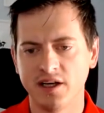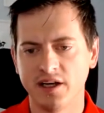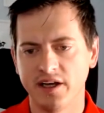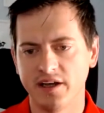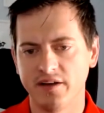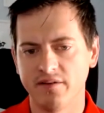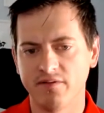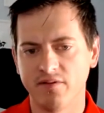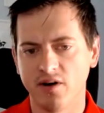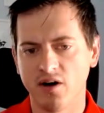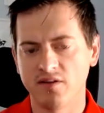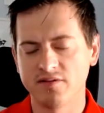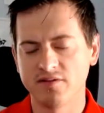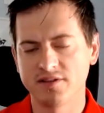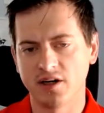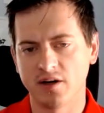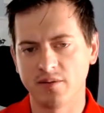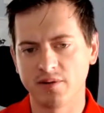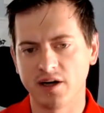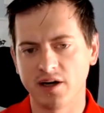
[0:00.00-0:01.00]
involved in
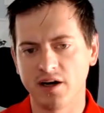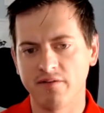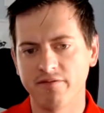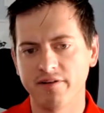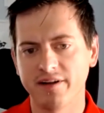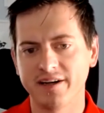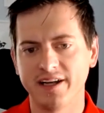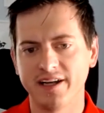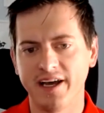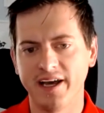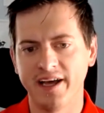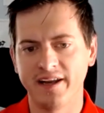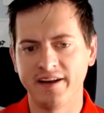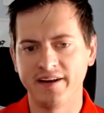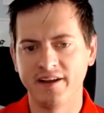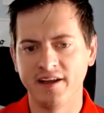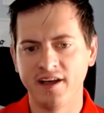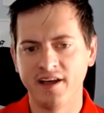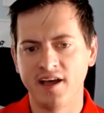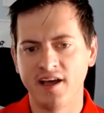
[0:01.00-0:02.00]
armed conflict, and